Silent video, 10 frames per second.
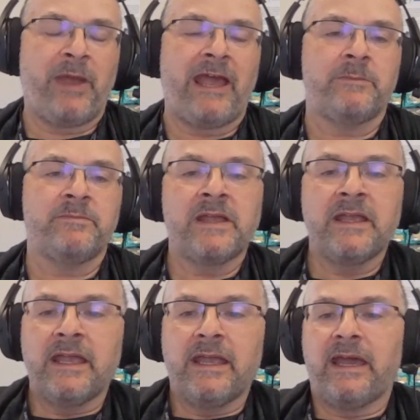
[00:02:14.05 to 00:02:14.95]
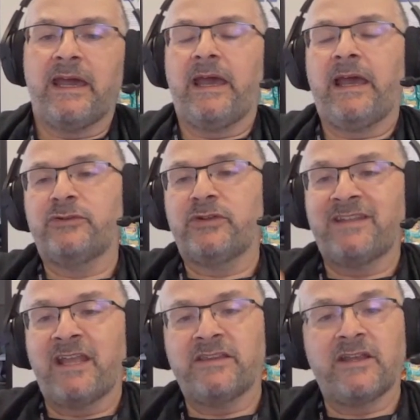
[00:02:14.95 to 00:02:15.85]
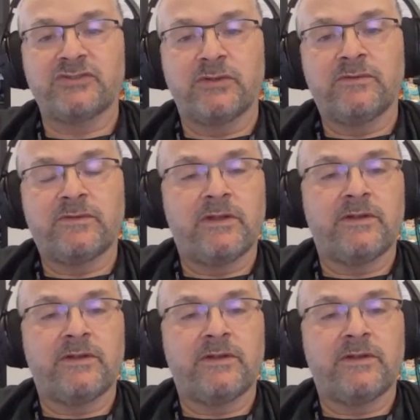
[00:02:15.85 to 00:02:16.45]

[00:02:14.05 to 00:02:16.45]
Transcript: PAM at the 10,000